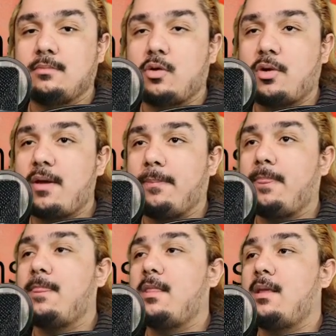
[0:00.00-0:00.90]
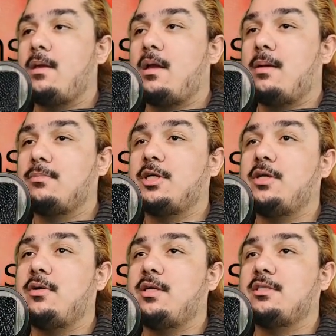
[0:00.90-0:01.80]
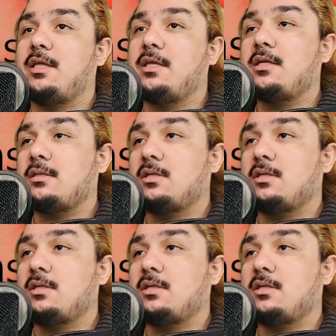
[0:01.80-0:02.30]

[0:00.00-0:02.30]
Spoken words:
Okay, I'm sure you understand that,